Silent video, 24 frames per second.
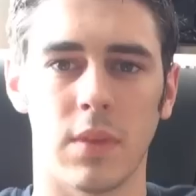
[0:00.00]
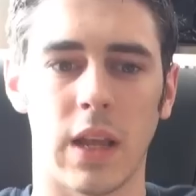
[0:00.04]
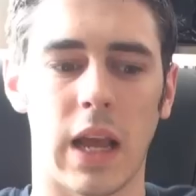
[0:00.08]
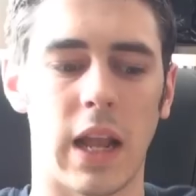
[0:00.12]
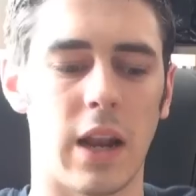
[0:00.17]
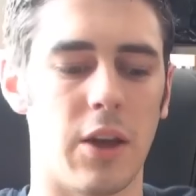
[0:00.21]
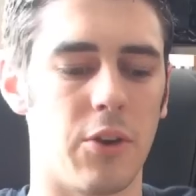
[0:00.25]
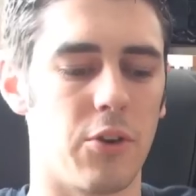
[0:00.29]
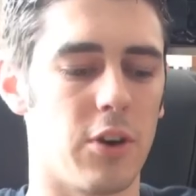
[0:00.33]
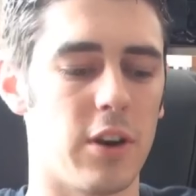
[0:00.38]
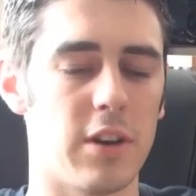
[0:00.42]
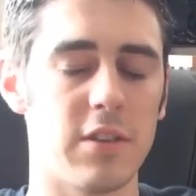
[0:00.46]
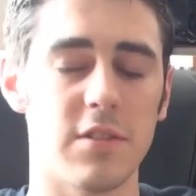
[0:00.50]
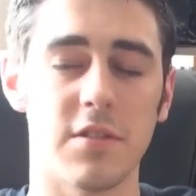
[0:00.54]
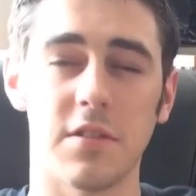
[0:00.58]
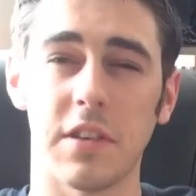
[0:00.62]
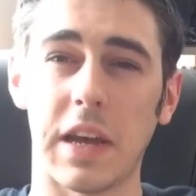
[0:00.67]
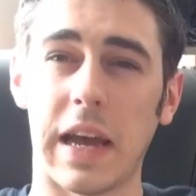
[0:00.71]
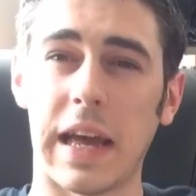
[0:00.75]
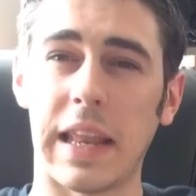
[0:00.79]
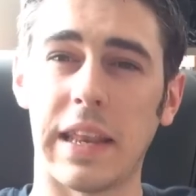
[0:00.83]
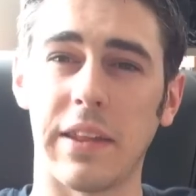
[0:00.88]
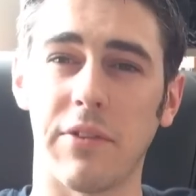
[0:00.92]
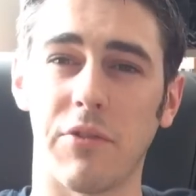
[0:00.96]
Hello
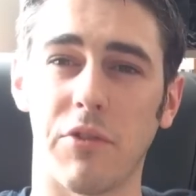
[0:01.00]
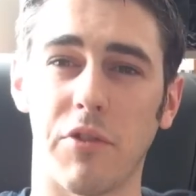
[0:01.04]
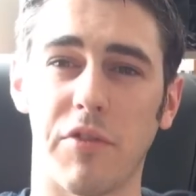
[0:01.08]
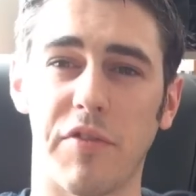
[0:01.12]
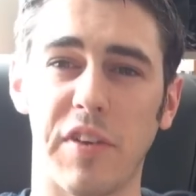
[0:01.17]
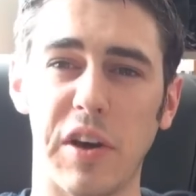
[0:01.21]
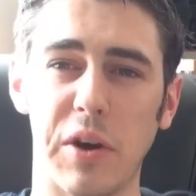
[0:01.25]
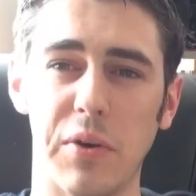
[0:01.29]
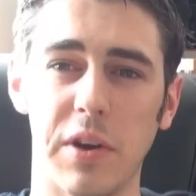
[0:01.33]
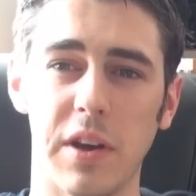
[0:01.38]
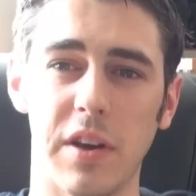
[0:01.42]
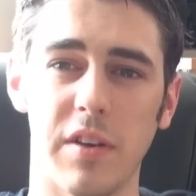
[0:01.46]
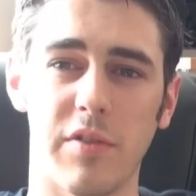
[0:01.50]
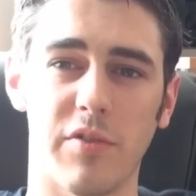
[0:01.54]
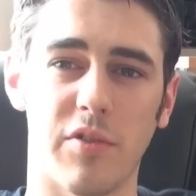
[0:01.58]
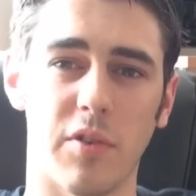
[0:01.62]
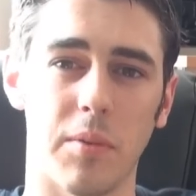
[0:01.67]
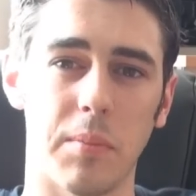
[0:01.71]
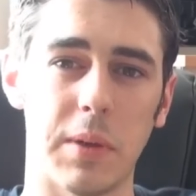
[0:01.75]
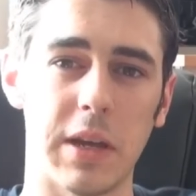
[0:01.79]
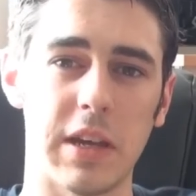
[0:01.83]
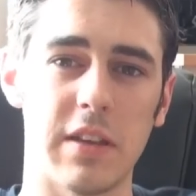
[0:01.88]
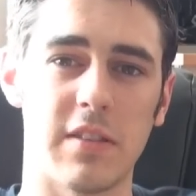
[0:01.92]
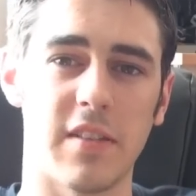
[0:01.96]
guys, Andy Ruffell here
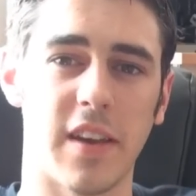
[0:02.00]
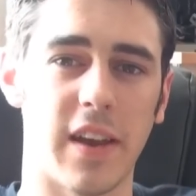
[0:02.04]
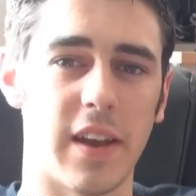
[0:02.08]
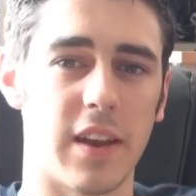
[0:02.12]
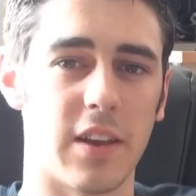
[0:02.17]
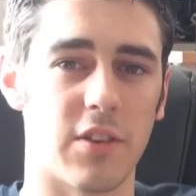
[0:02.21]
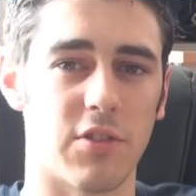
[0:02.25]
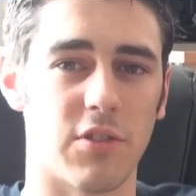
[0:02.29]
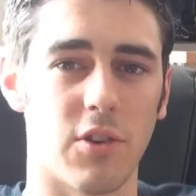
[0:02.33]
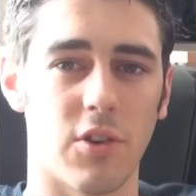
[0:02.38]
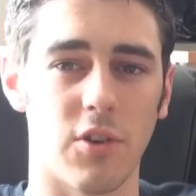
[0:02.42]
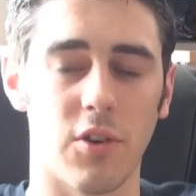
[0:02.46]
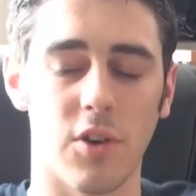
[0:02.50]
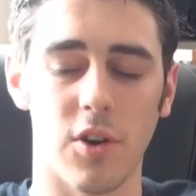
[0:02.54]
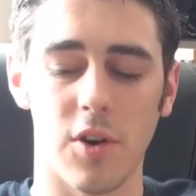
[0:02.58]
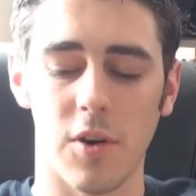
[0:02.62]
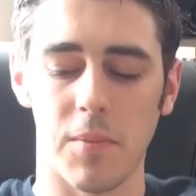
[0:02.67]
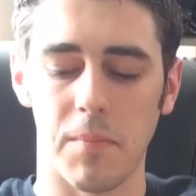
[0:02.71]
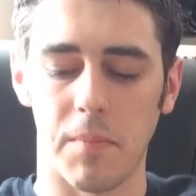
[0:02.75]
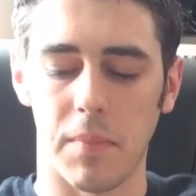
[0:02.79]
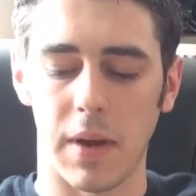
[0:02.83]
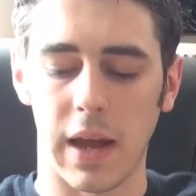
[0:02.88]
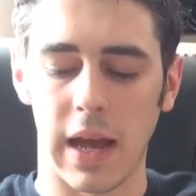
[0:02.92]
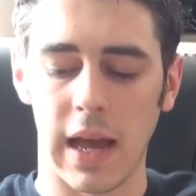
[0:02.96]
from
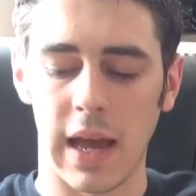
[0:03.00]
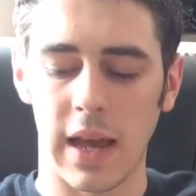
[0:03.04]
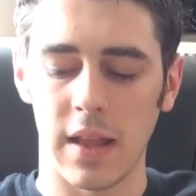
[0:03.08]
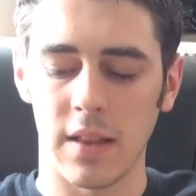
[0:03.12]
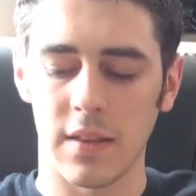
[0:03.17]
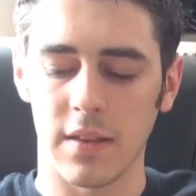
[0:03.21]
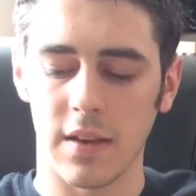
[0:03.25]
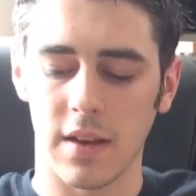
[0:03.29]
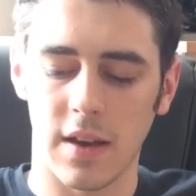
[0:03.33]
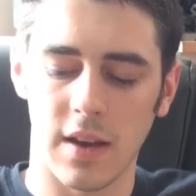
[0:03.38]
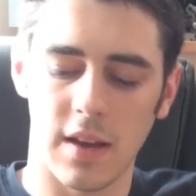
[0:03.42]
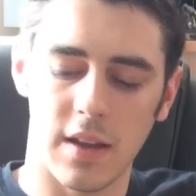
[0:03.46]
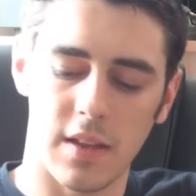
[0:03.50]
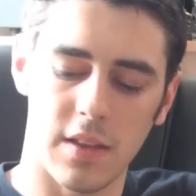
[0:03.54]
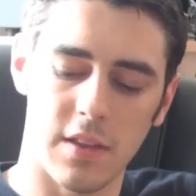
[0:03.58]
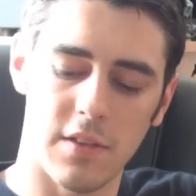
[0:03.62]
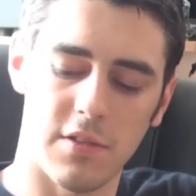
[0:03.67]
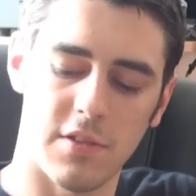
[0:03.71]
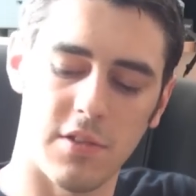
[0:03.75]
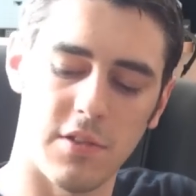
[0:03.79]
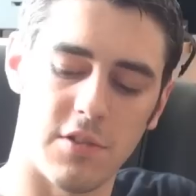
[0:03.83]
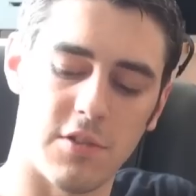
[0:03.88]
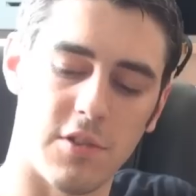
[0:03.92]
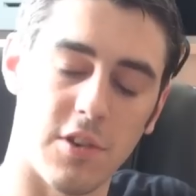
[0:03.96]
eTeknix.com and uh,
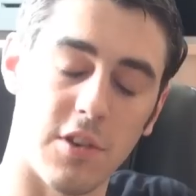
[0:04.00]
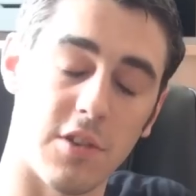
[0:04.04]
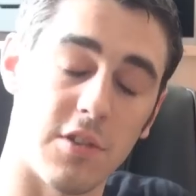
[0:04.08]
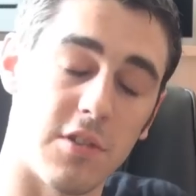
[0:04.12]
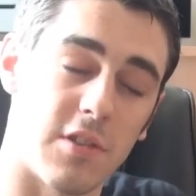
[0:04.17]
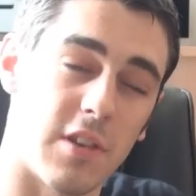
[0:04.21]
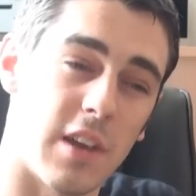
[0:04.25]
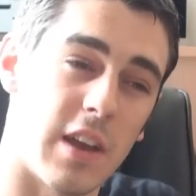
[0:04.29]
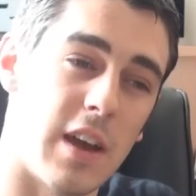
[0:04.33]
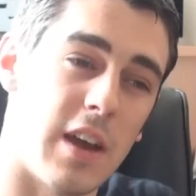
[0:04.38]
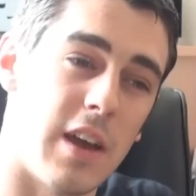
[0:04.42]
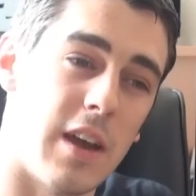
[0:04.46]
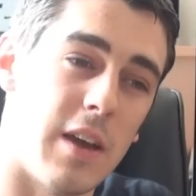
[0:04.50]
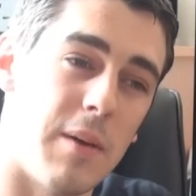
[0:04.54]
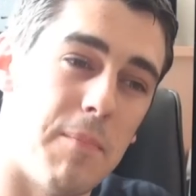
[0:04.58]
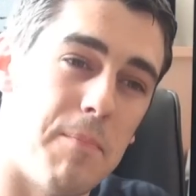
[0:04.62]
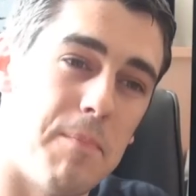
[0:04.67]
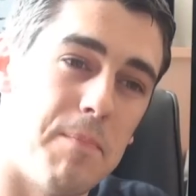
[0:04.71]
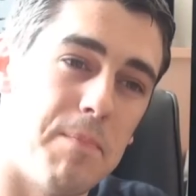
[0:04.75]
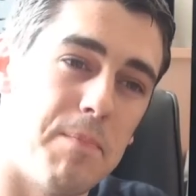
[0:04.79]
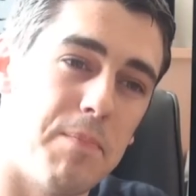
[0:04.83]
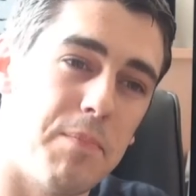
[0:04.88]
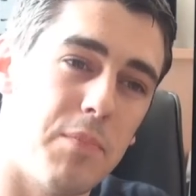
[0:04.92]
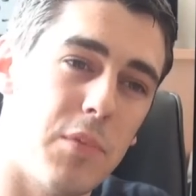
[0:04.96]
this is just
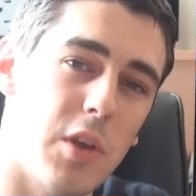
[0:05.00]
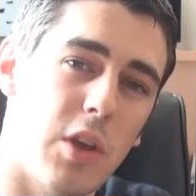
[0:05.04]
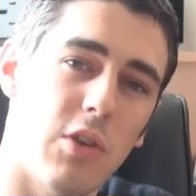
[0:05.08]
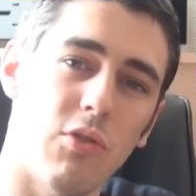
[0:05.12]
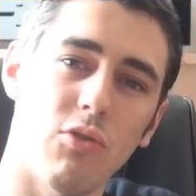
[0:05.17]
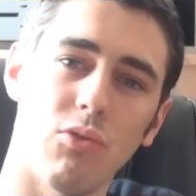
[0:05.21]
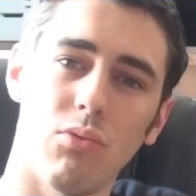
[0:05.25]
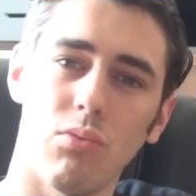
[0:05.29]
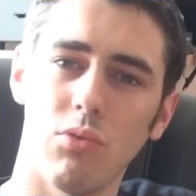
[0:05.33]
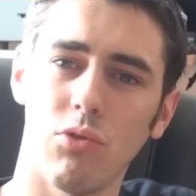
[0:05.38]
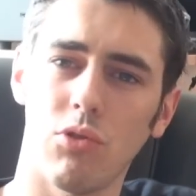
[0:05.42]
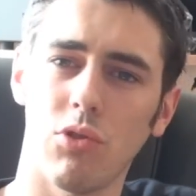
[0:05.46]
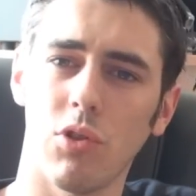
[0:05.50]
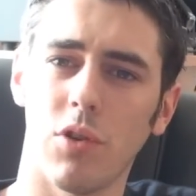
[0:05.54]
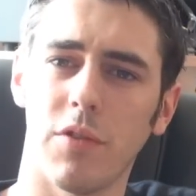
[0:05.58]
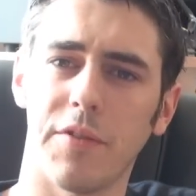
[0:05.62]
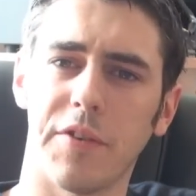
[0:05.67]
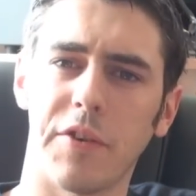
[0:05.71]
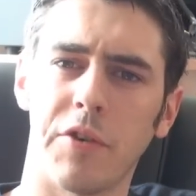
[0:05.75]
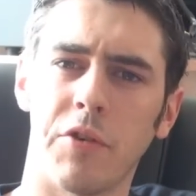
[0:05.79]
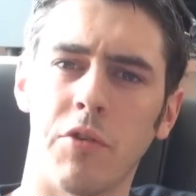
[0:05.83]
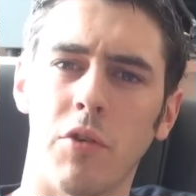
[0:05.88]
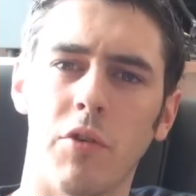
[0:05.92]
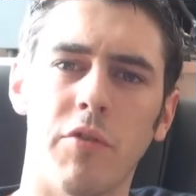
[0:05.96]
um, sort
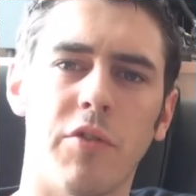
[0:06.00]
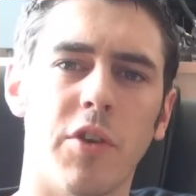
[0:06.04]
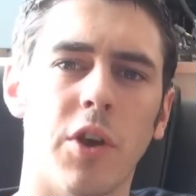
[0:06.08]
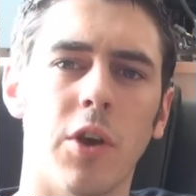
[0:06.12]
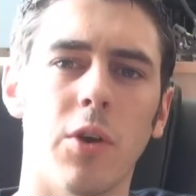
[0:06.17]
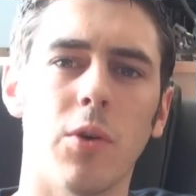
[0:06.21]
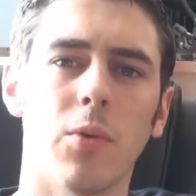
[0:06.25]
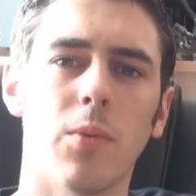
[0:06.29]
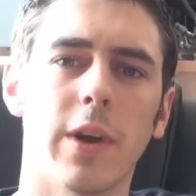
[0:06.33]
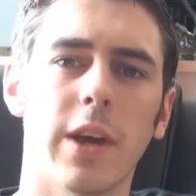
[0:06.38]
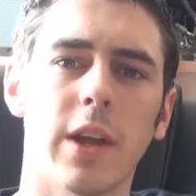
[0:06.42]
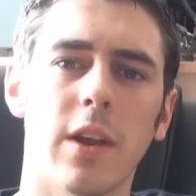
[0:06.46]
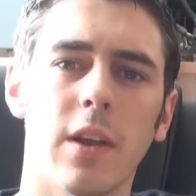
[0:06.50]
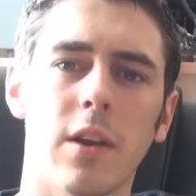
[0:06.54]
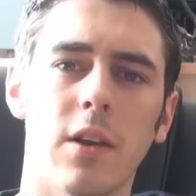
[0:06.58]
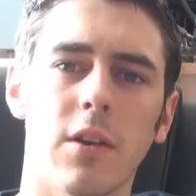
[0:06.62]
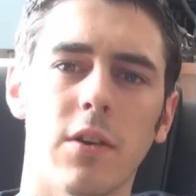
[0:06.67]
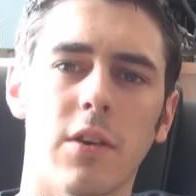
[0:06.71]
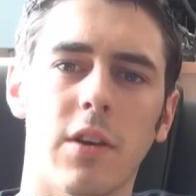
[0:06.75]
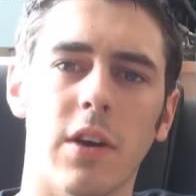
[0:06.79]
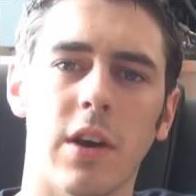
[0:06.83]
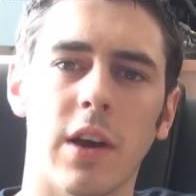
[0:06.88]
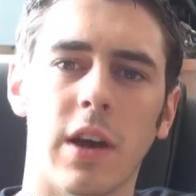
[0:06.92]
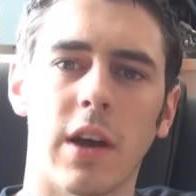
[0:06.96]
of a review. We're going to
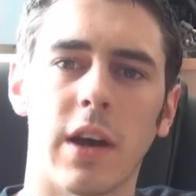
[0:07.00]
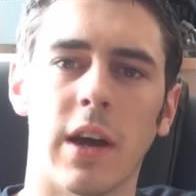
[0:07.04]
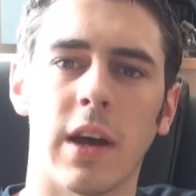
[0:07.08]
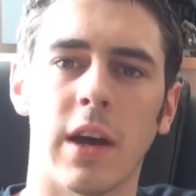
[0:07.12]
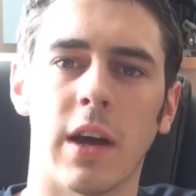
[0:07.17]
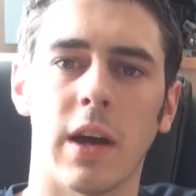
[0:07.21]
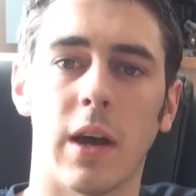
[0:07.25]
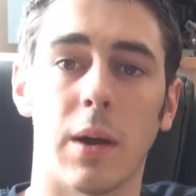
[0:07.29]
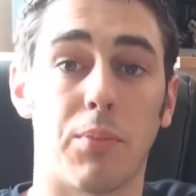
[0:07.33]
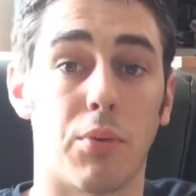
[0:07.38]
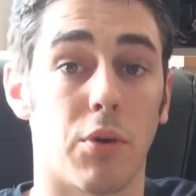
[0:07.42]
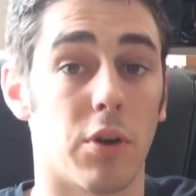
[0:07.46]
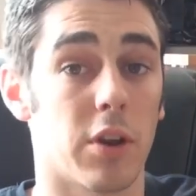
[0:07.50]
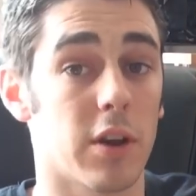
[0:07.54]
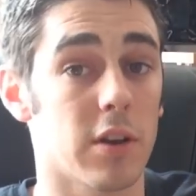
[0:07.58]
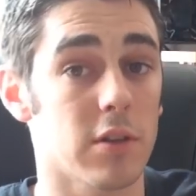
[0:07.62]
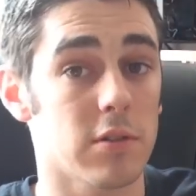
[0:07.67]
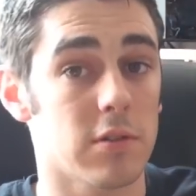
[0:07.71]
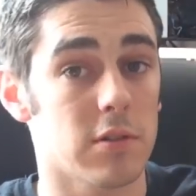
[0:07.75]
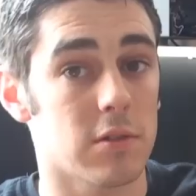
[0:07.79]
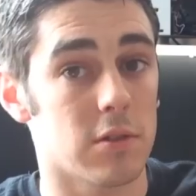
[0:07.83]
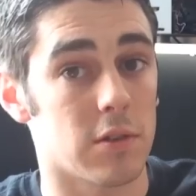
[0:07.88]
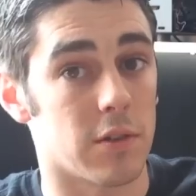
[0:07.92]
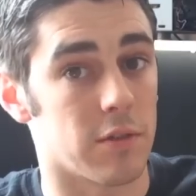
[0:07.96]
look at uh, a
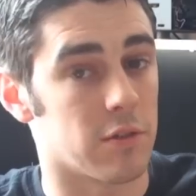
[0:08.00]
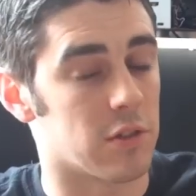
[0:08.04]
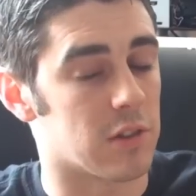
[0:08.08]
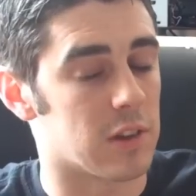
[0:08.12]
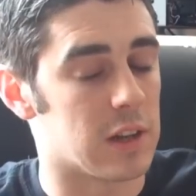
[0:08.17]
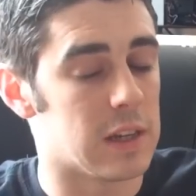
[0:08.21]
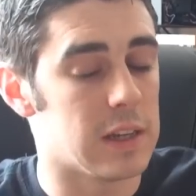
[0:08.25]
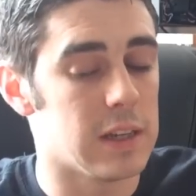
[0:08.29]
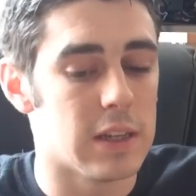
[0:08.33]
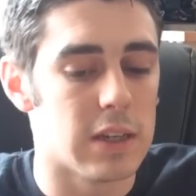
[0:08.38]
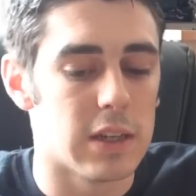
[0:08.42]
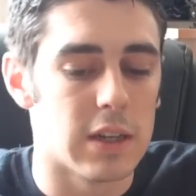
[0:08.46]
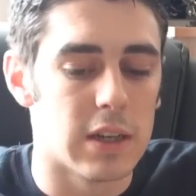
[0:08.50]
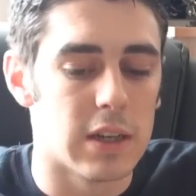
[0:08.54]
product, obviously,